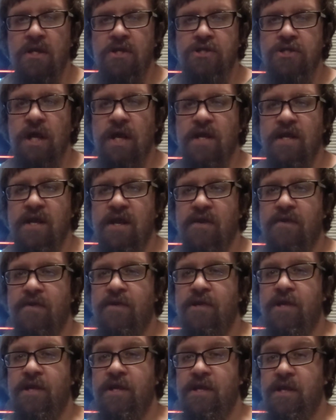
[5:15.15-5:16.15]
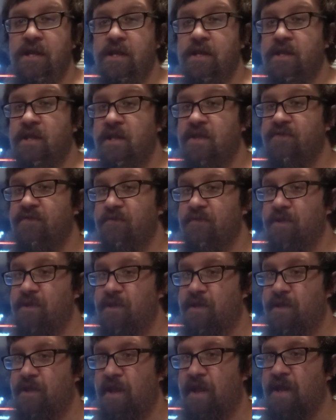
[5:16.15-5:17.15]
John Carradine is either
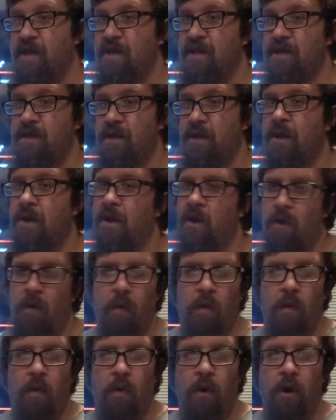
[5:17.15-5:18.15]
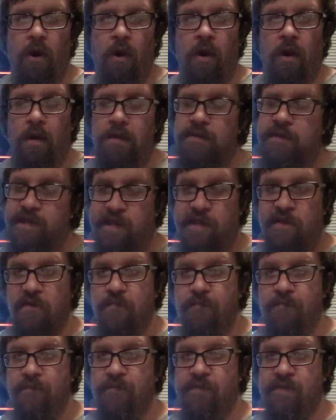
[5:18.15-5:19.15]
insane or
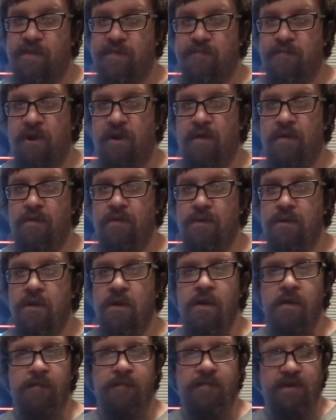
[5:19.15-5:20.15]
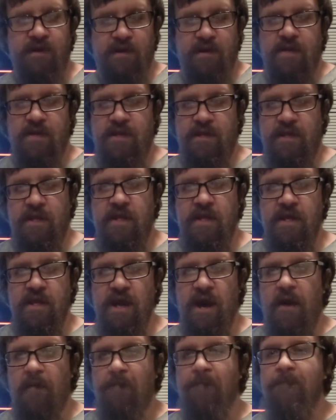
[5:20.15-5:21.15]
super smart because he
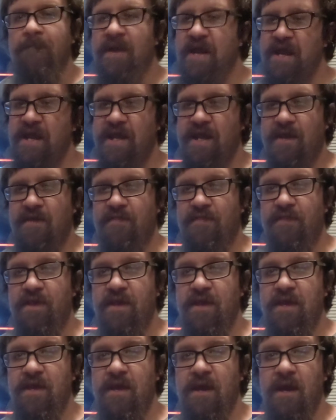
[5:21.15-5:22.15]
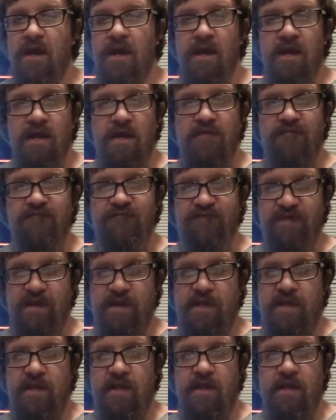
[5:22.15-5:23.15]
immediately
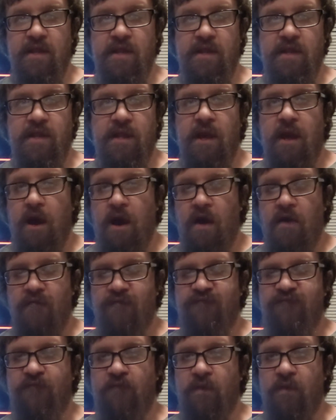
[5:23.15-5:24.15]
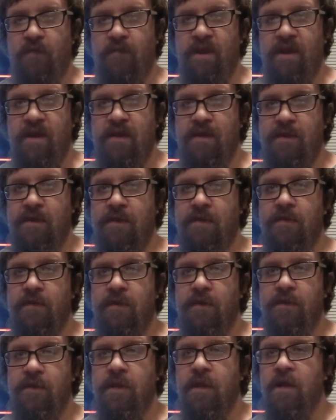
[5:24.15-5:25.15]
convinces our four main
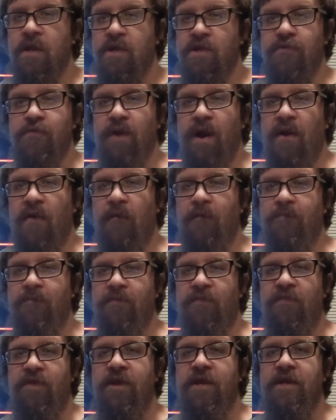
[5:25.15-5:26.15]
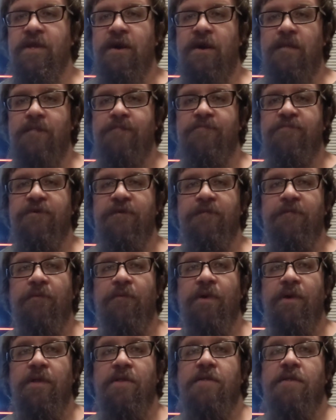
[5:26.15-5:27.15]
girls to help clean up the
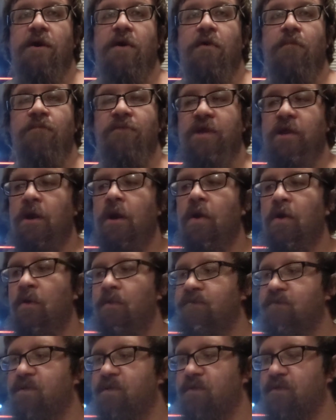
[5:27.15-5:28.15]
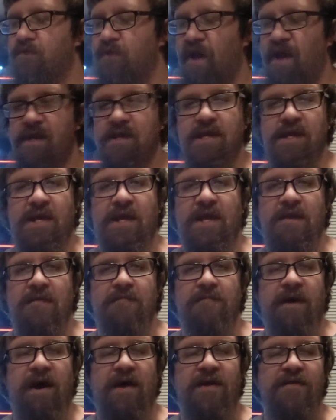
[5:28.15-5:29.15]
boys' home. Like, oh, I'm so glad you came
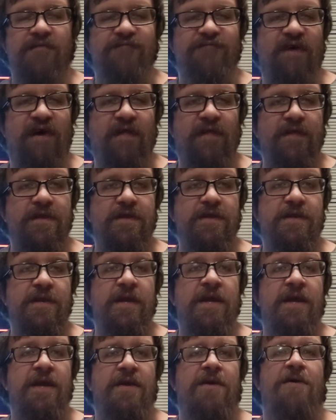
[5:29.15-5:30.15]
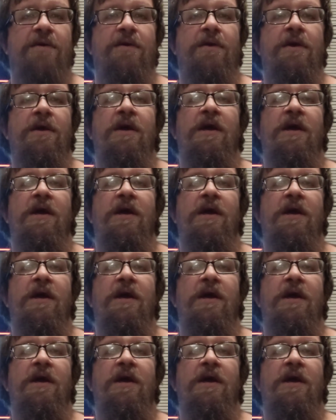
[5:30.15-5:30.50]
by to volunteer.